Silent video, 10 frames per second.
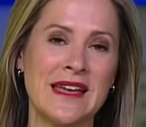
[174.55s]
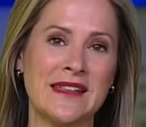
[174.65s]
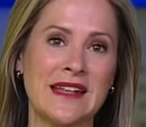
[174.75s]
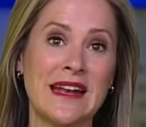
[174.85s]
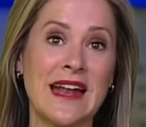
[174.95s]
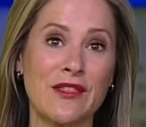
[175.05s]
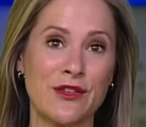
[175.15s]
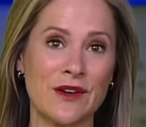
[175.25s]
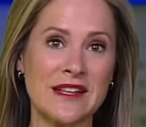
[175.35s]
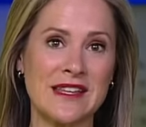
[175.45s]
And then at
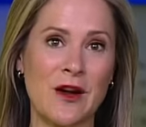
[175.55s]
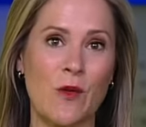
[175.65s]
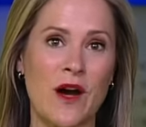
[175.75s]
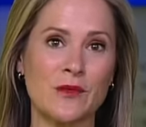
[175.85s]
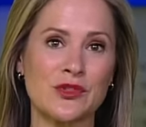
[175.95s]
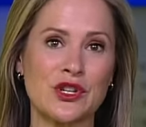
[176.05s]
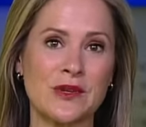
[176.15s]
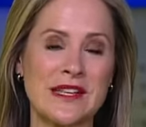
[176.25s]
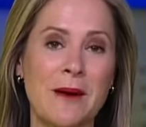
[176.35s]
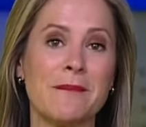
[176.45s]
8.30, Saquon will show
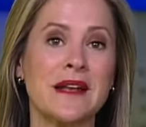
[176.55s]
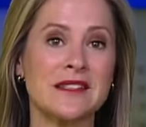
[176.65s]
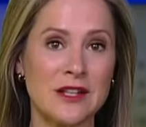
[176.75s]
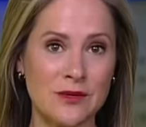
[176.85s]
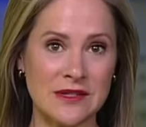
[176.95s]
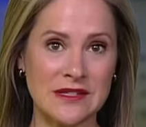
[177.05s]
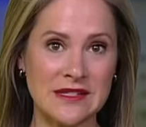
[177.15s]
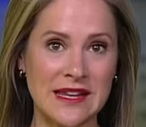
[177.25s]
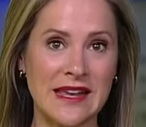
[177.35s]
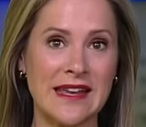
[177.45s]
us how
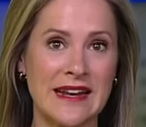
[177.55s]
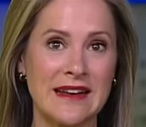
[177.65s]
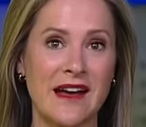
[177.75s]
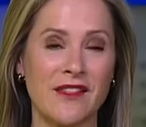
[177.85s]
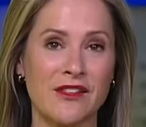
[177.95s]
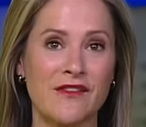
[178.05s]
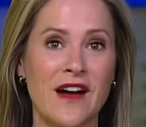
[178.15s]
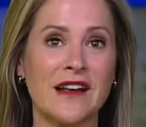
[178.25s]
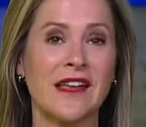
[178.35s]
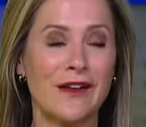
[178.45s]
Minnesotans can get in on the
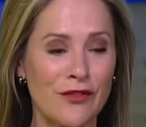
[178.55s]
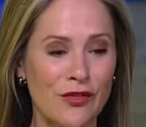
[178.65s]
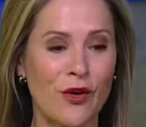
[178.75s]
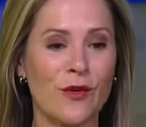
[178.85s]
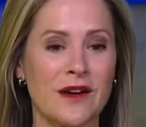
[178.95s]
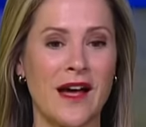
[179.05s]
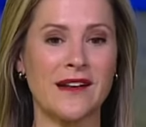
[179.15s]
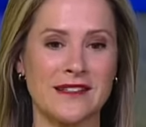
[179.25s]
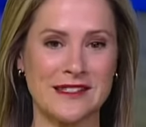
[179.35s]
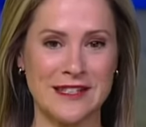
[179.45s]
fun, even though we're
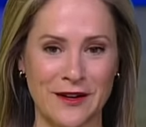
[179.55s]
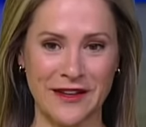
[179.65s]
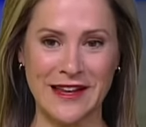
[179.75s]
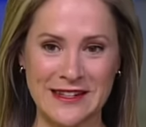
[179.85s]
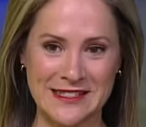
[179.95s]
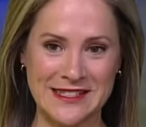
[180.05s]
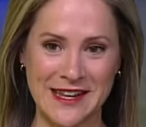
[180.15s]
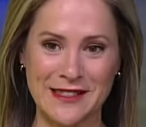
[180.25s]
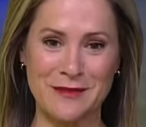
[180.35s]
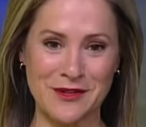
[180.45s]
not necessarily going to
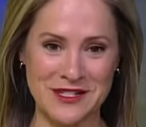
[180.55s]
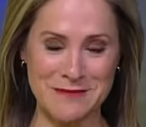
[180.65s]
see the most